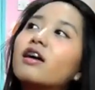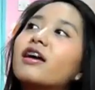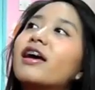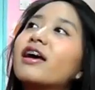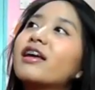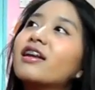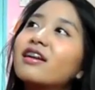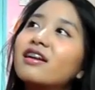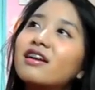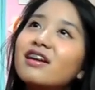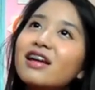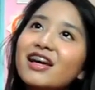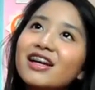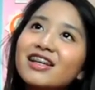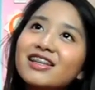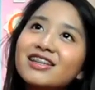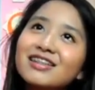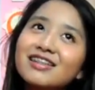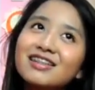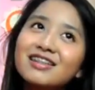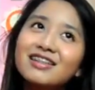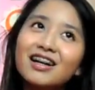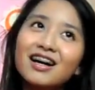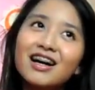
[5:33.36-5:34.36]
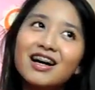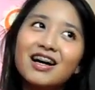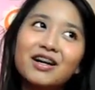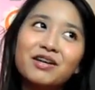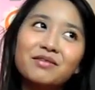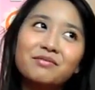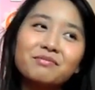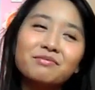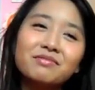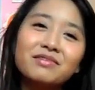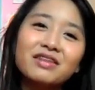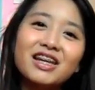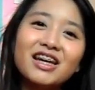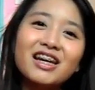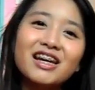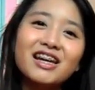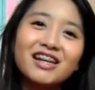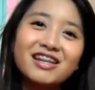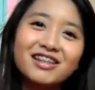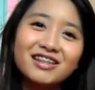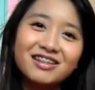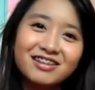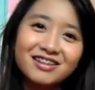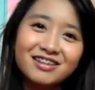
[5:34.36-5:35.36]
Okay, the next
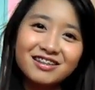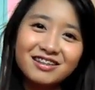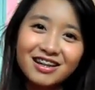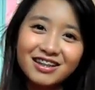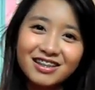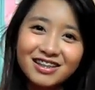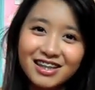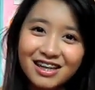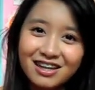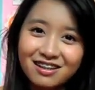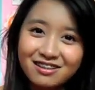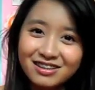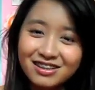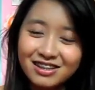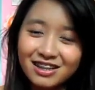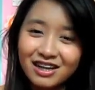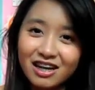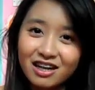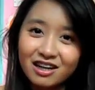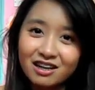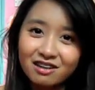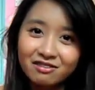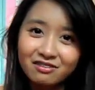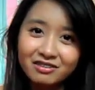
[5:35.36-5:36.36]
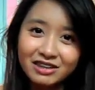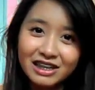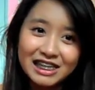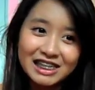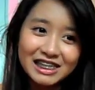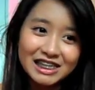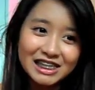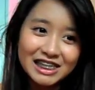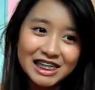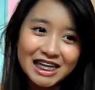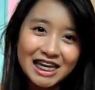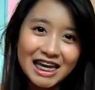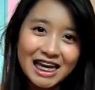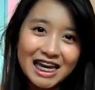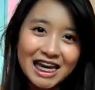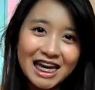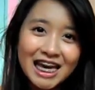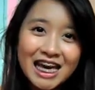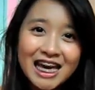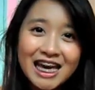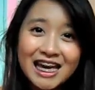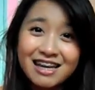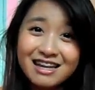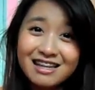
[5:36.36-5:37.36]
thing is also sounds kind of cliche.